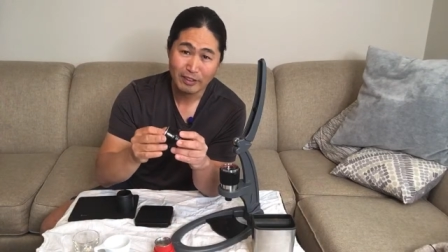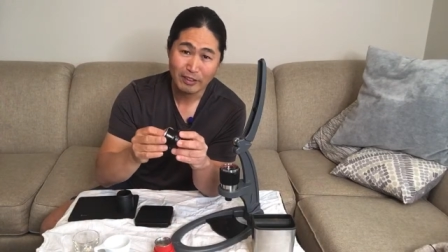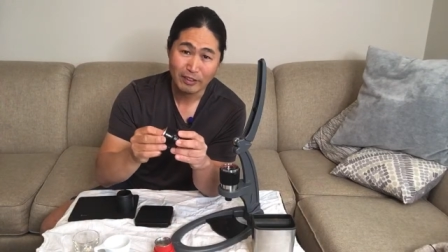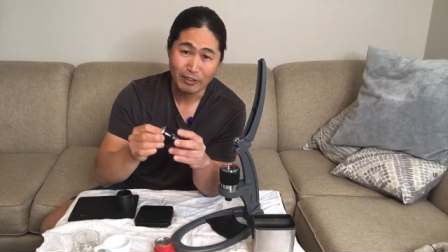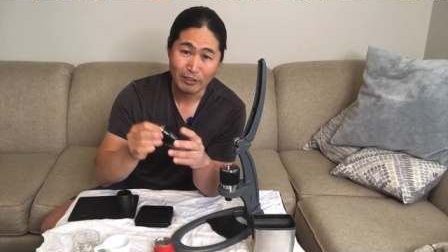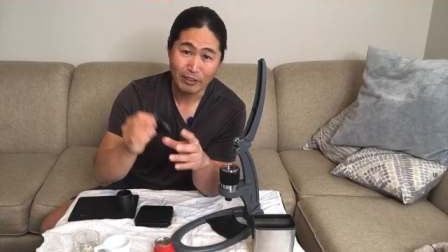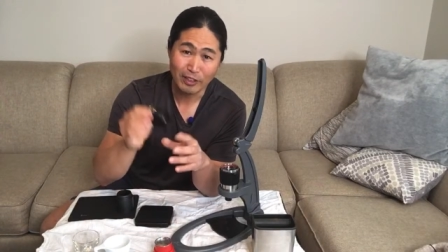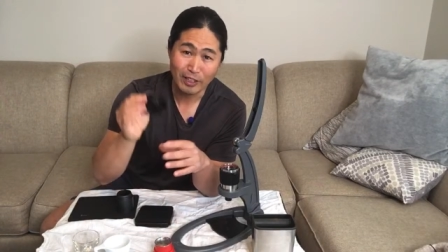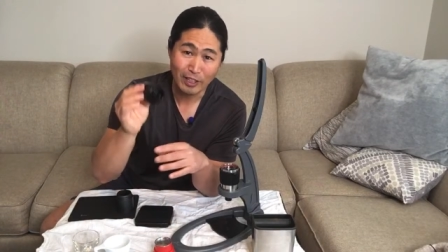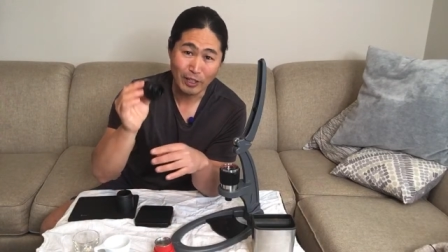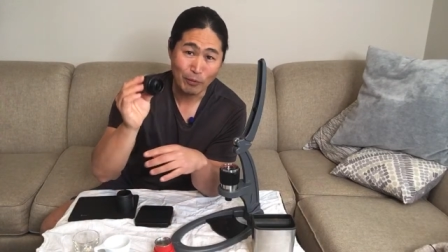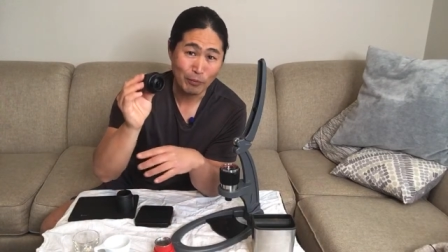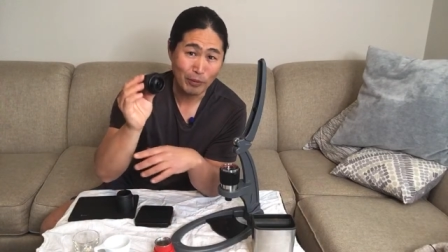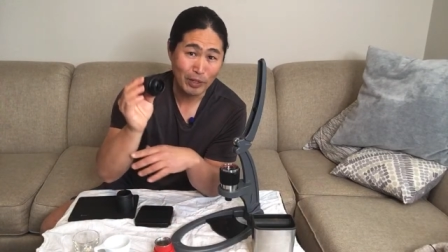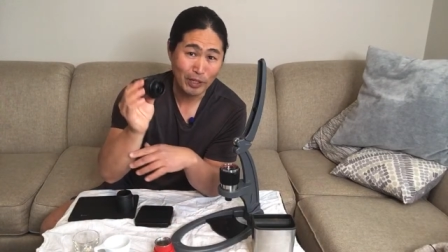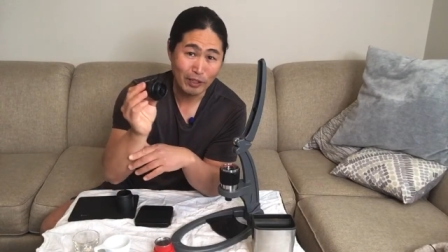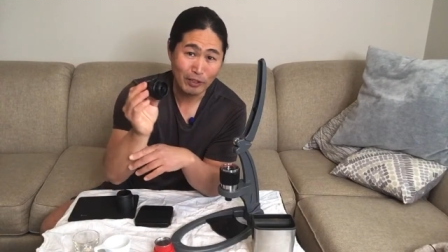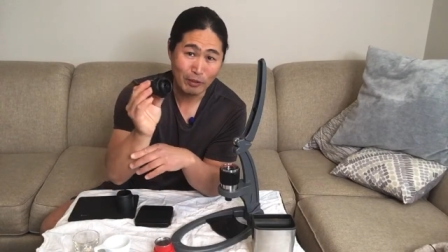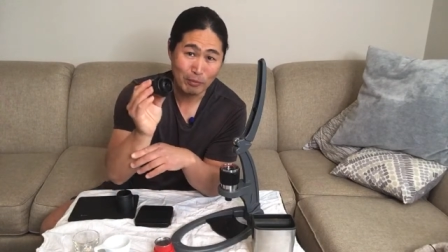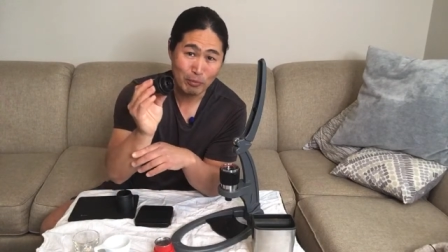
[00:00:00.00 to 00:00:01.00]
You can get a
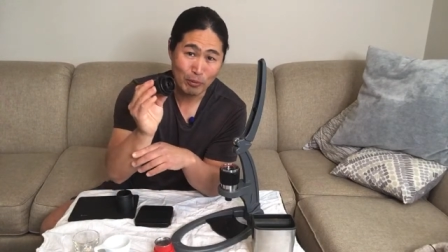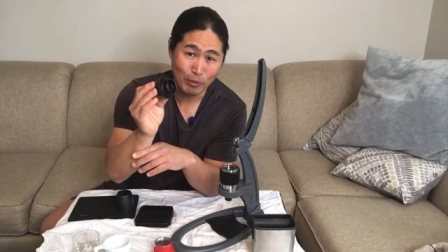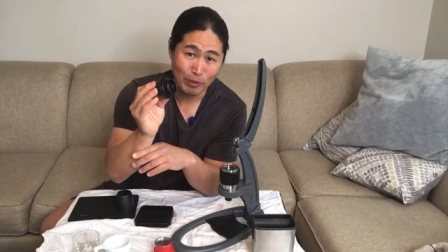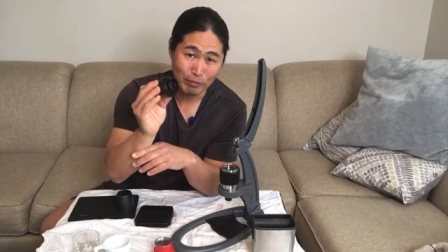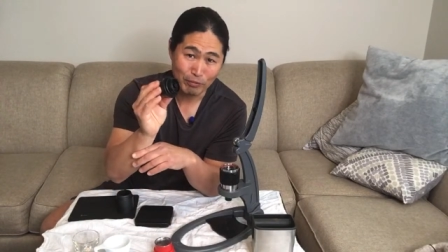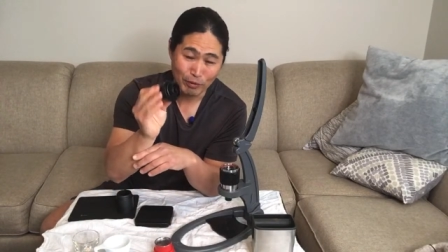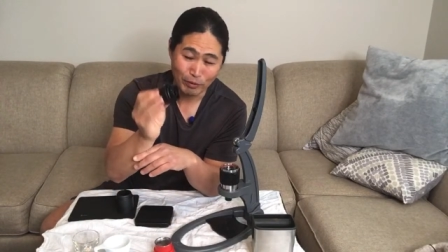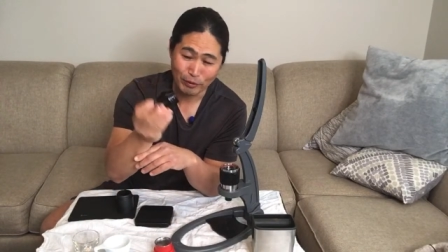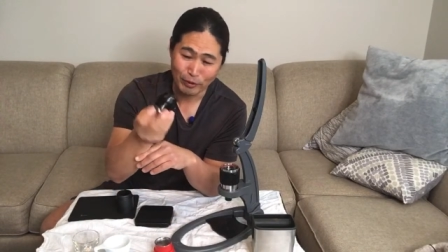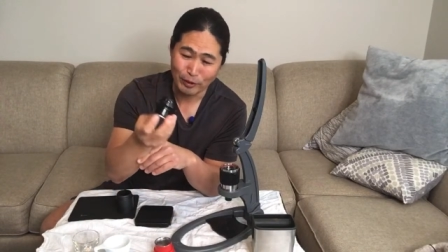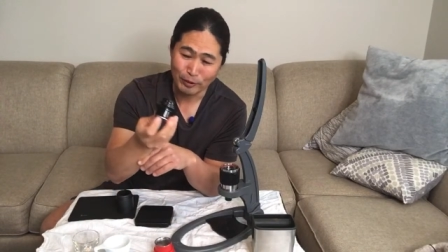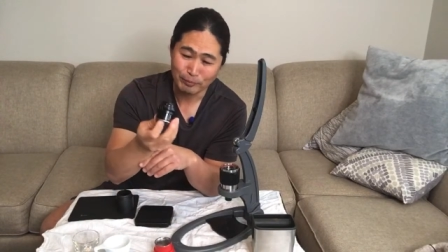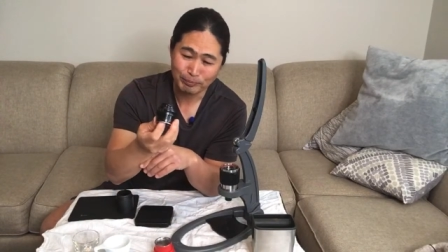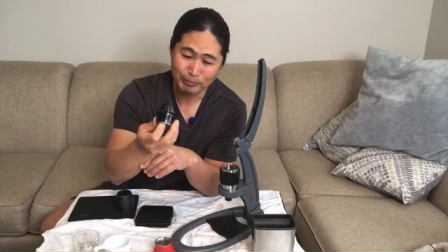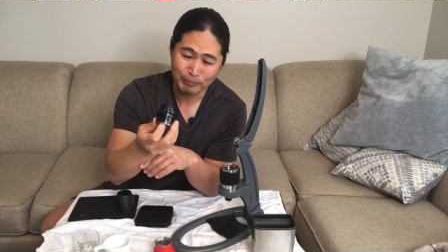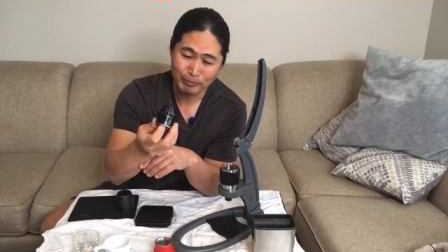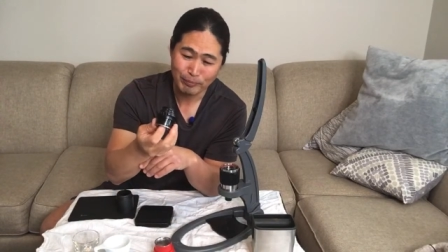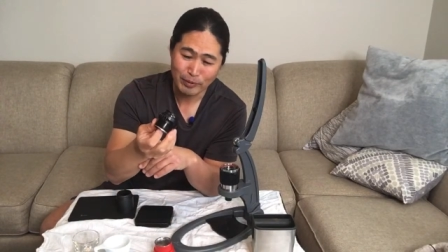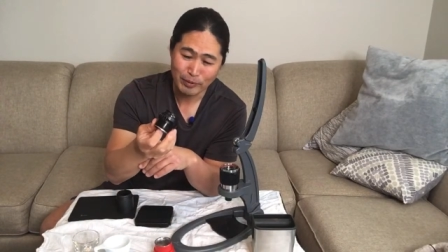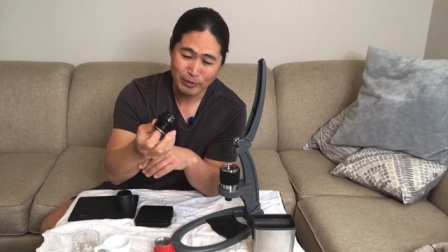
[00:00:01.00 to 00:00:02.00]
regular portafilter.
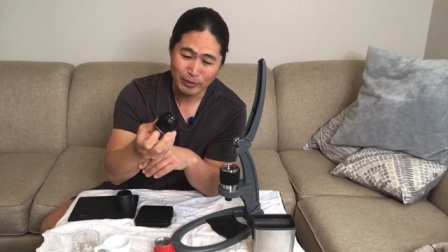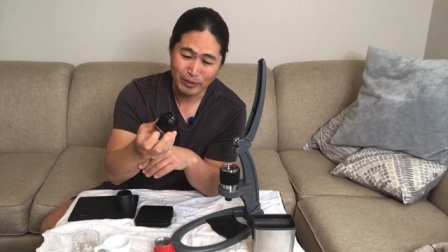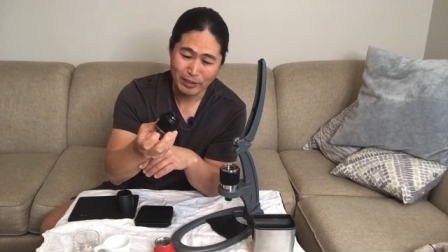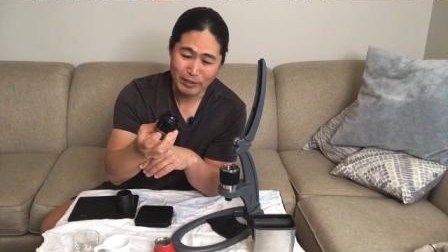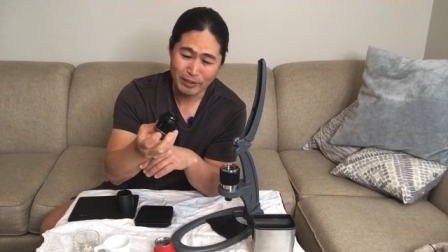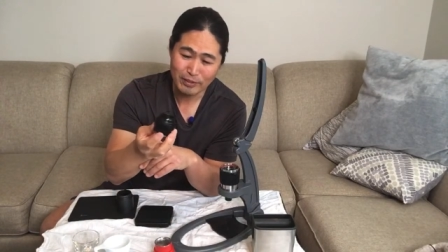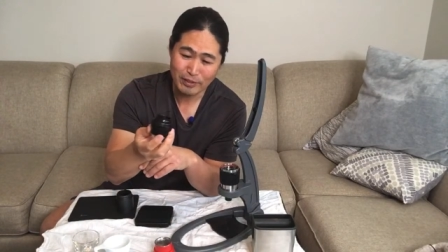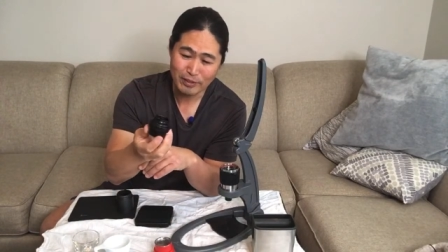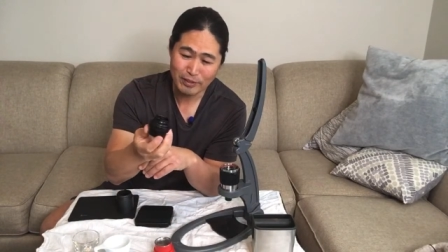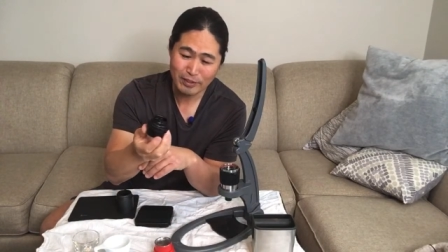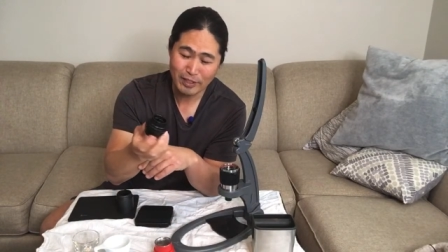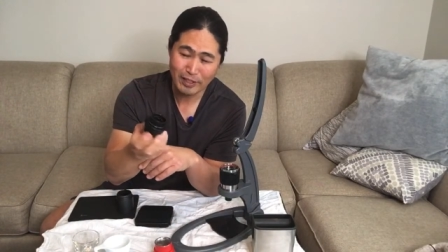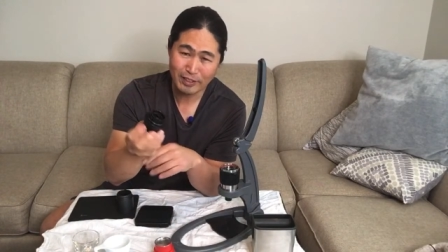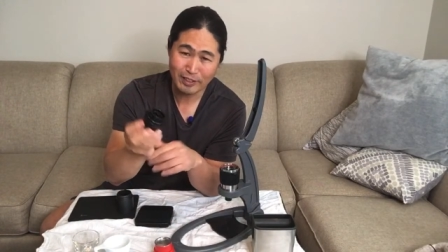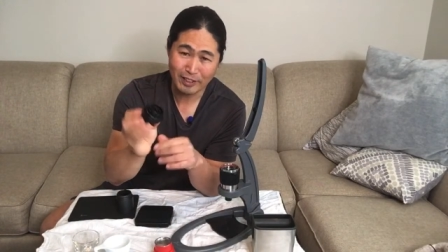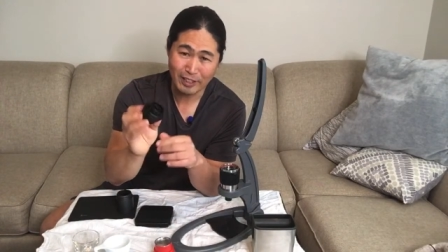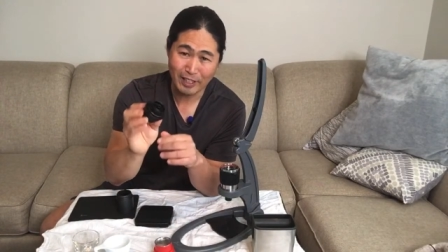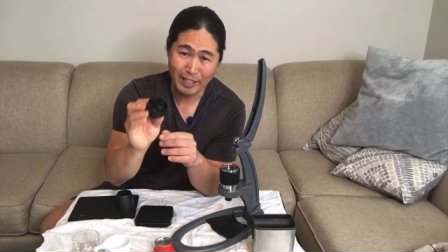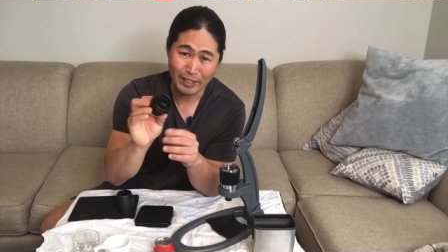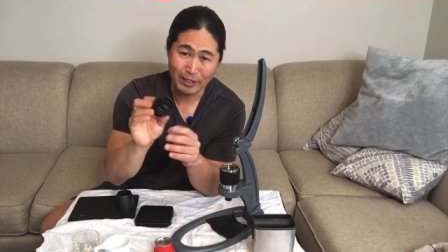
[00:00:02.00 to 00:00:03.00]
So this is kind of
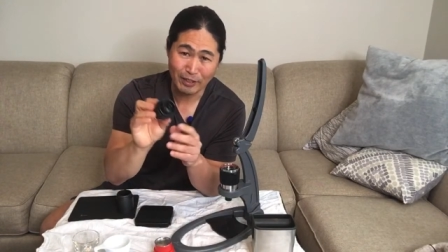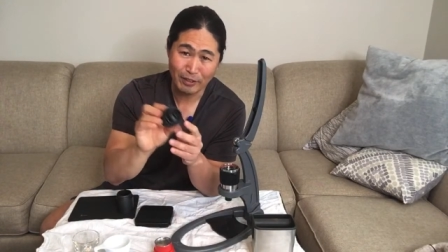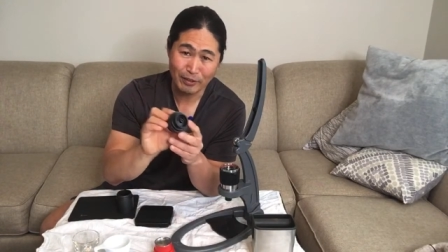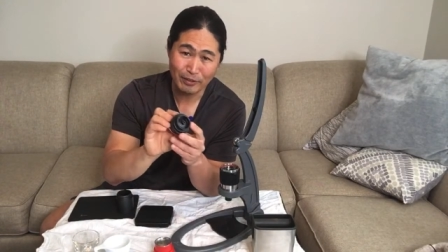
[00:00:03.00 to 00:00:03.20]
like,